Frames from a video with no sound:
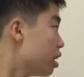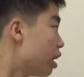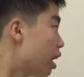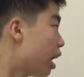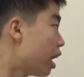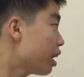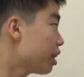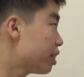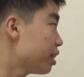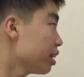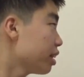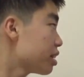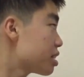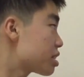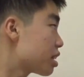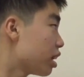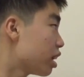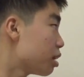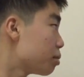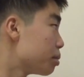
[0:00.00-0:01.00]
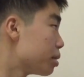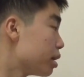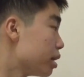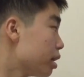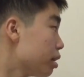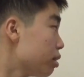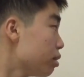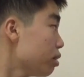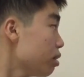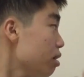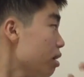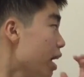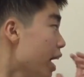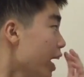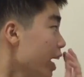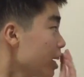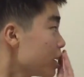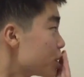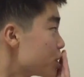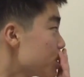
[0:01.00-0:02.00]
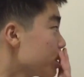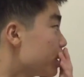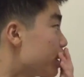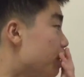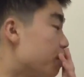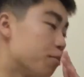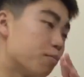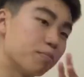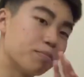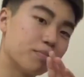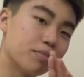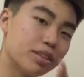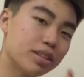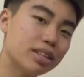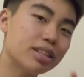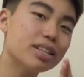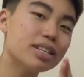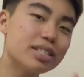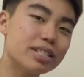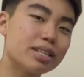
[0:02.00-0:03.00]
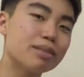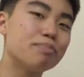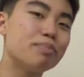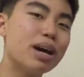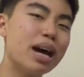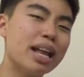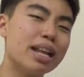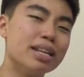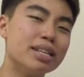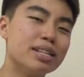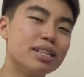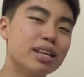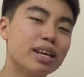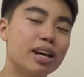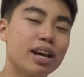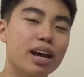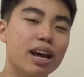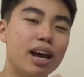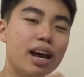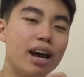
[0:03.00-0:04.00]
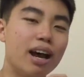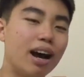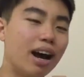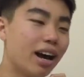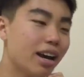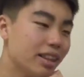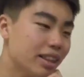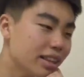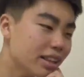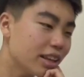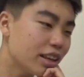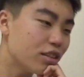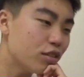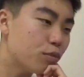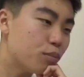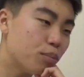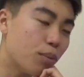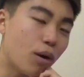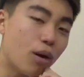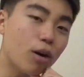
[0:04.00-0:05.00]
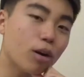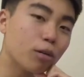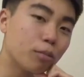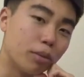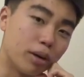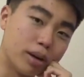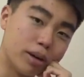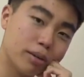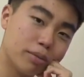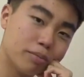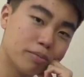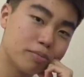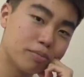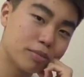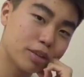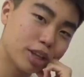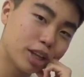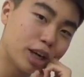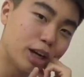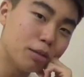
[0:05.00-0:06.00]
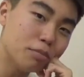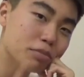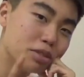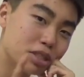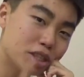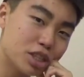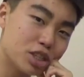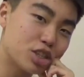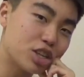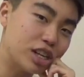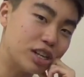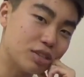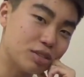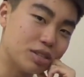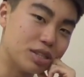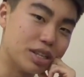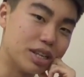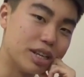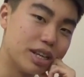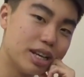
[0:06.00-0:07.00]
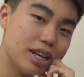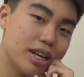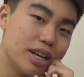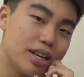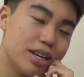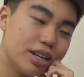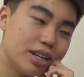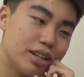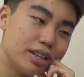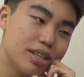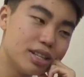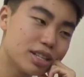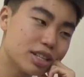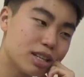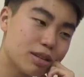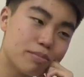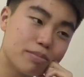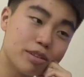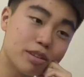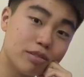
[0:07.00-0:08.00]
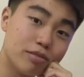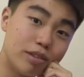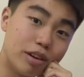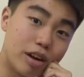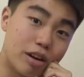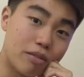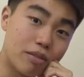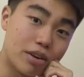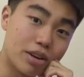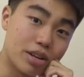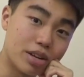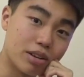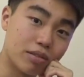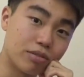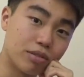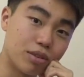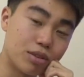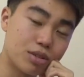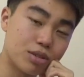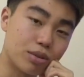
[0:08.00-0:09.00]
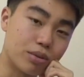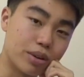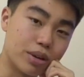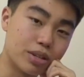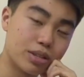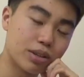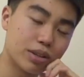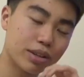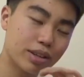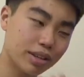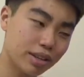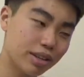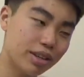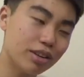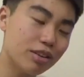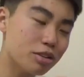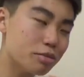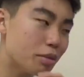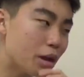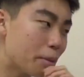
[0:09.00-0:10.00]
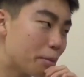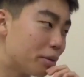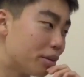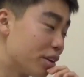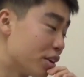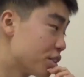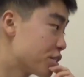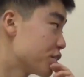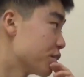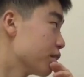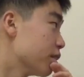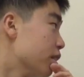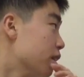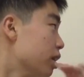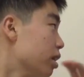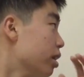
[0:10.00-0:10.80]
I think it's gonna be... actually, this depends. I think if Pogba comes to Chelsea, this could be a very, very different story. So here's my prediction.